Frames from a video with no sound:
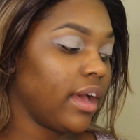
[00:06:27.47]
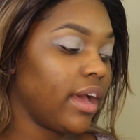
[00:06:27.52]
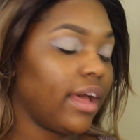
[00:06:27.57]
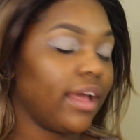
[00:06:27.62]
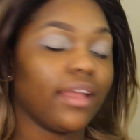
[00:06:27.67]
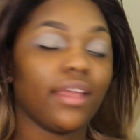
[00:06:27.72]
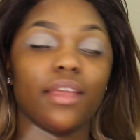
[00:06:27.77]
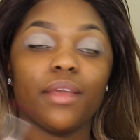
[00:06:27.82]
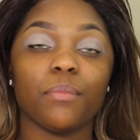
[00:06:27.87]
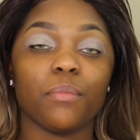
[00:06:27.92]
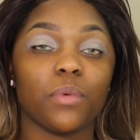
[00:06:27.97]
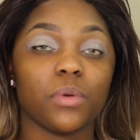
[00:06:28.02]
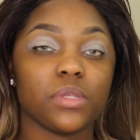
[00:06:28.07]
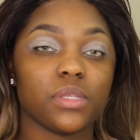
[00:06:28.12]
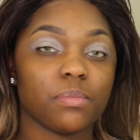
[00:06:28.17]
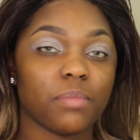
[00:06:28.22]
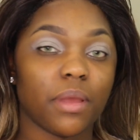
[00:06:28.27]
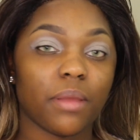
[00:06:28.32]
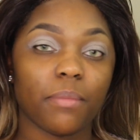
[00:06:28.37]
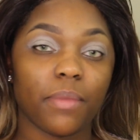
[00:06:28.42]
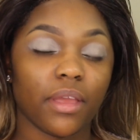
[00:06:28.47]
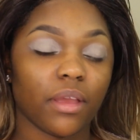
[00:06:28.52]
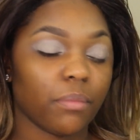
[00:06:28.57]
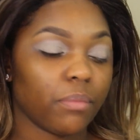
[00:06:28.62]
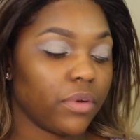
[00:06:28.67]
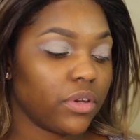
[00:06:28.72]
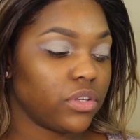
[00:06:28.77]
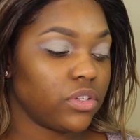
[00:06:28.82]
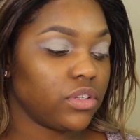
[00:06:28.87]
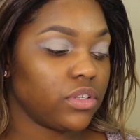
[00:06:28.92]
I get most of my makeup
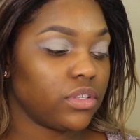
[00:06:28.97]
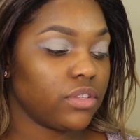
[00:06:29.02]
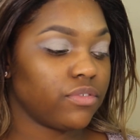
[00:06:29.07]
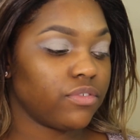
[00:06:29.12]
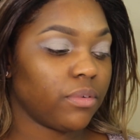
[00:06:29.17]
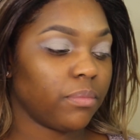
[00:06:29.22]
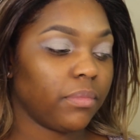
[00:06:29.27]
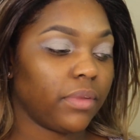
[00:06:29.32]
brushes from